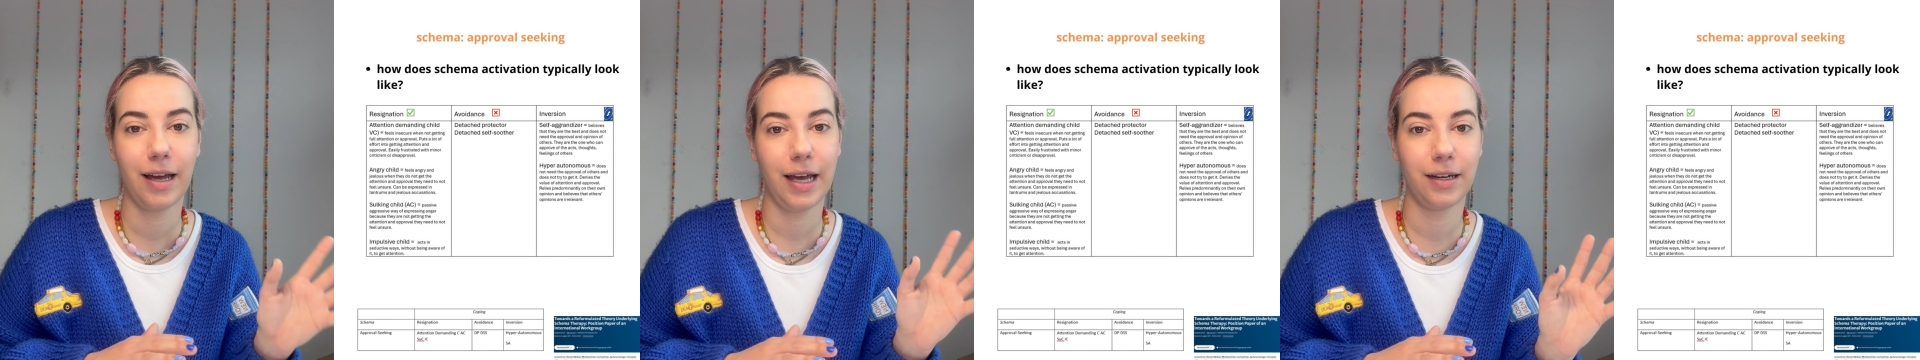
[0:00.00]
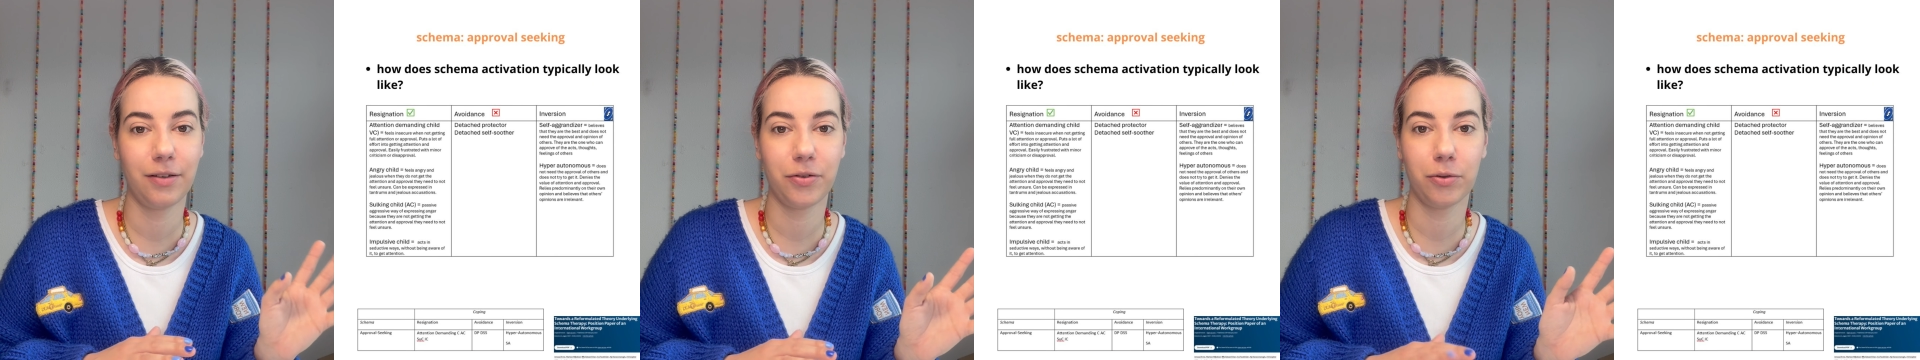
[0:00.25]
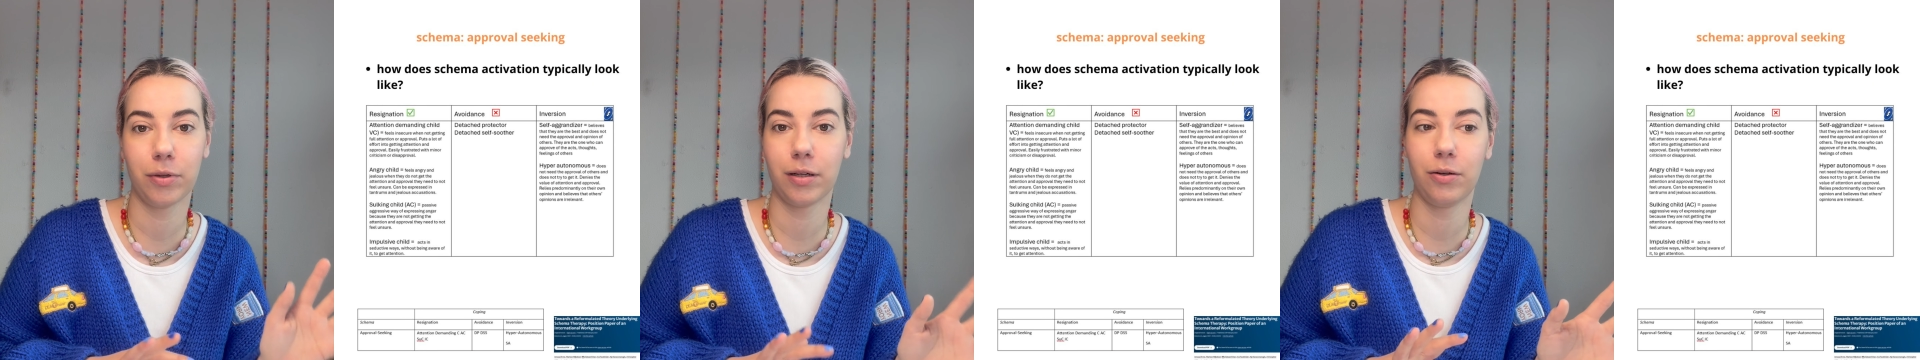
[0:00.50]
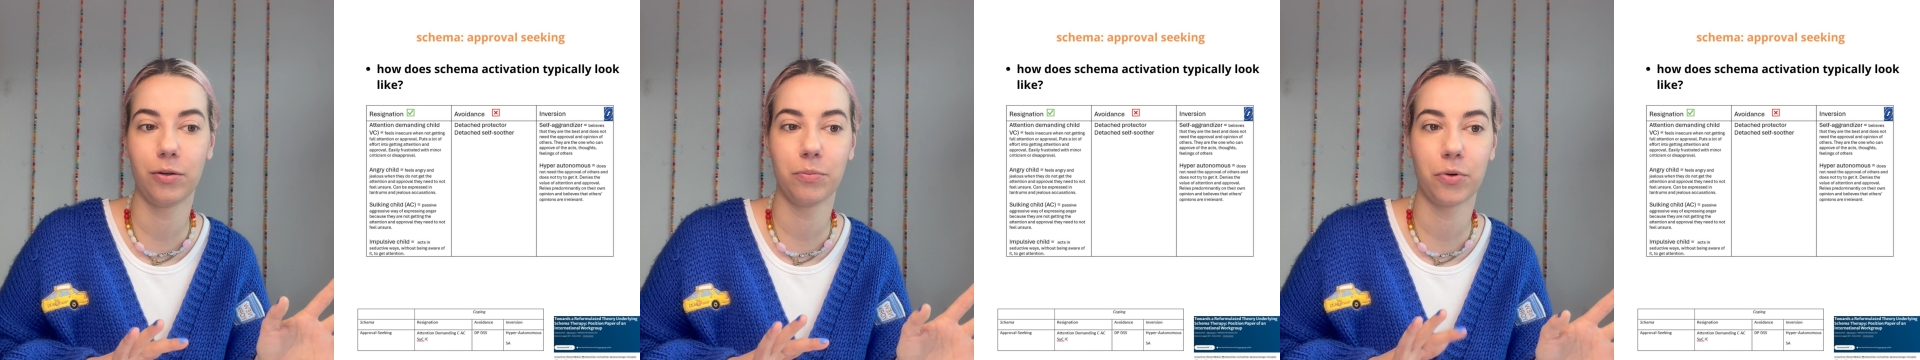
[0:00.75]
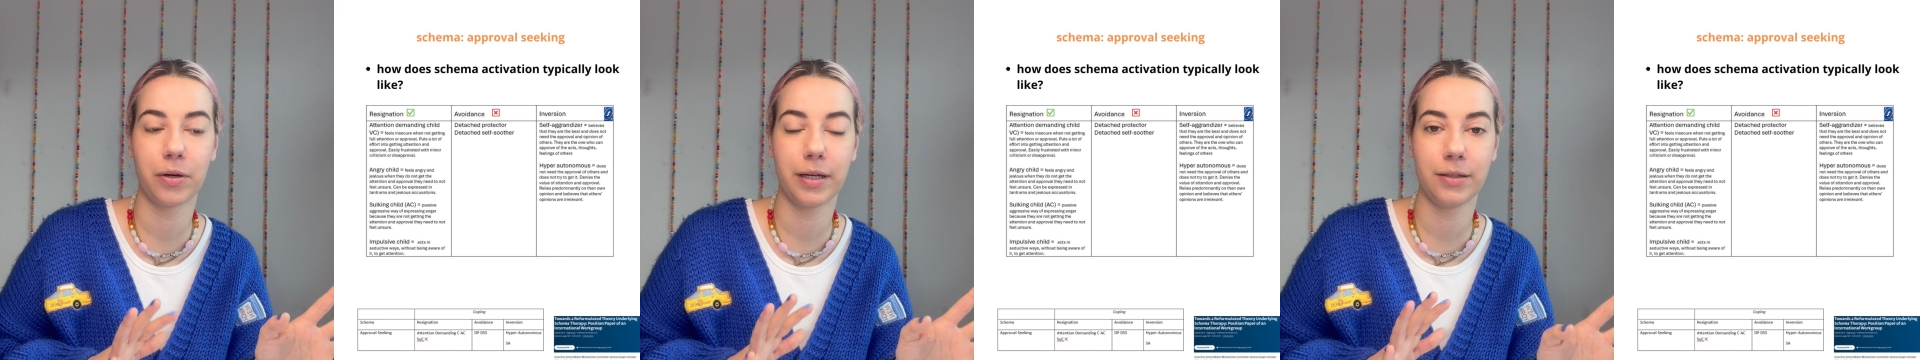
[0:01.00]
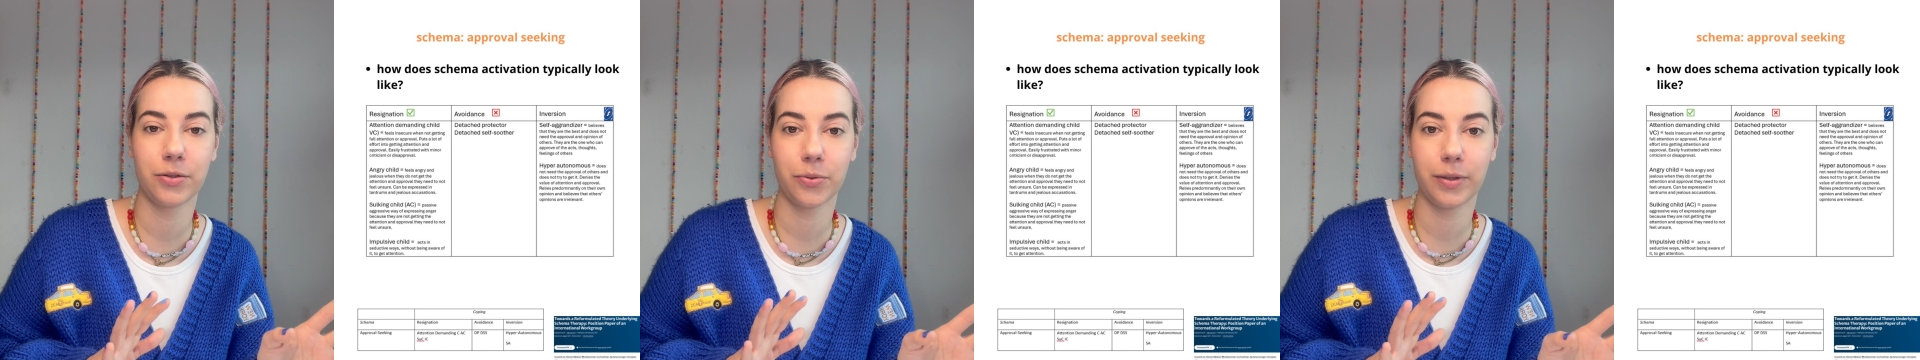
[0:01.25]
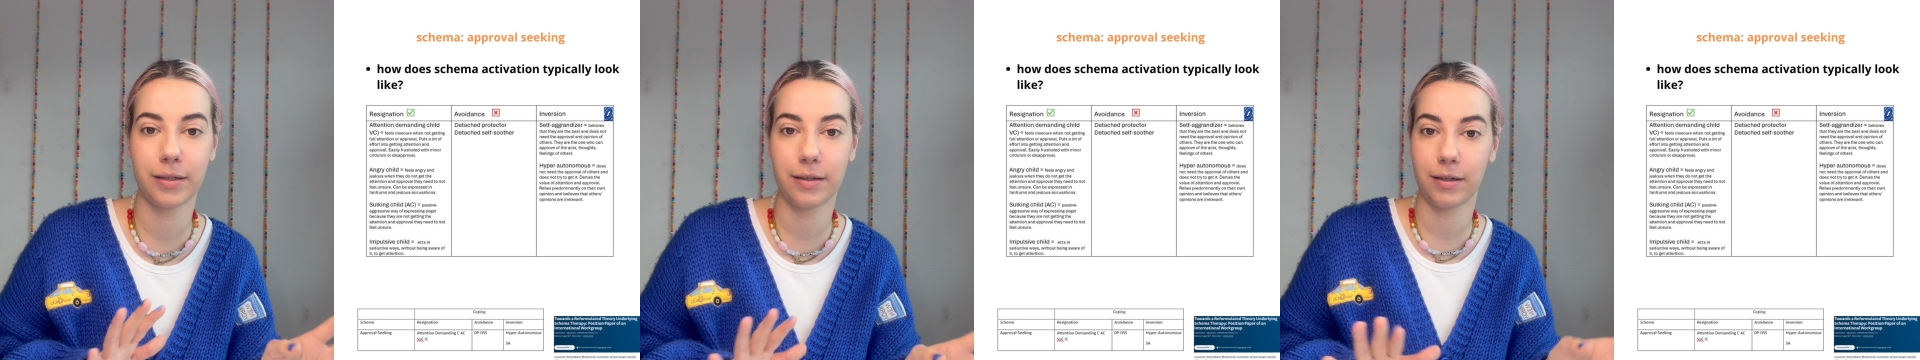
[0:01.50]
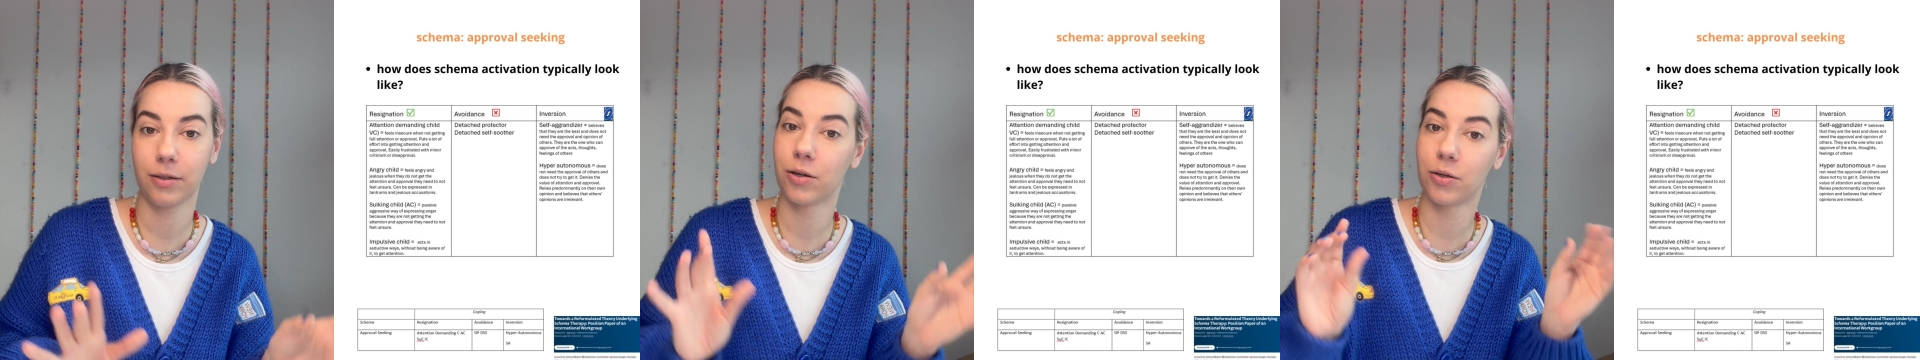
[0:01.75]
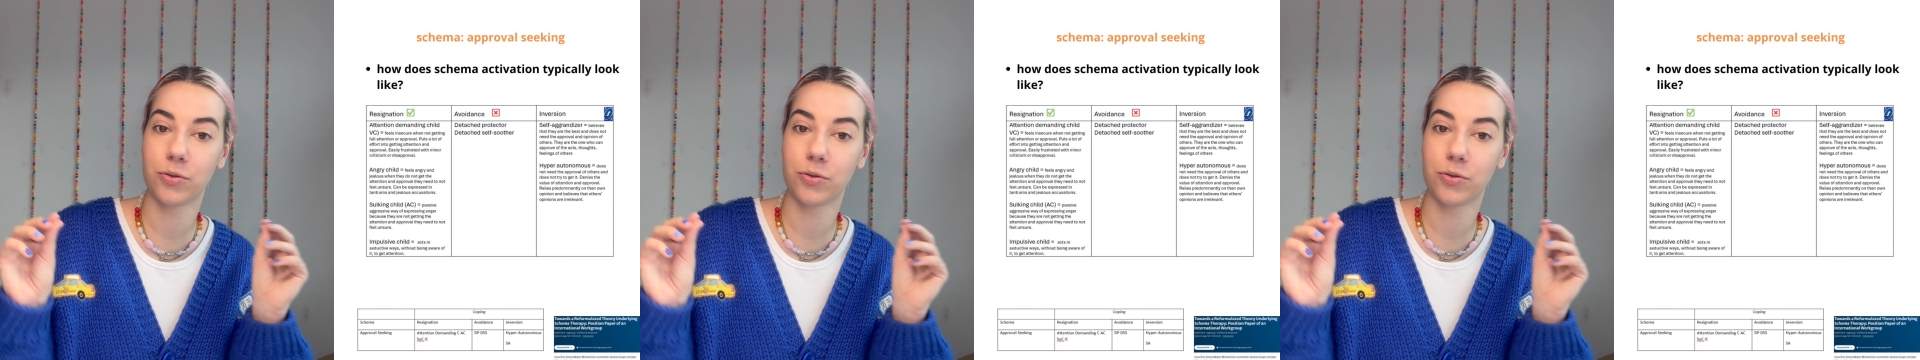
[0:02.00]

And if you want to look more into it, go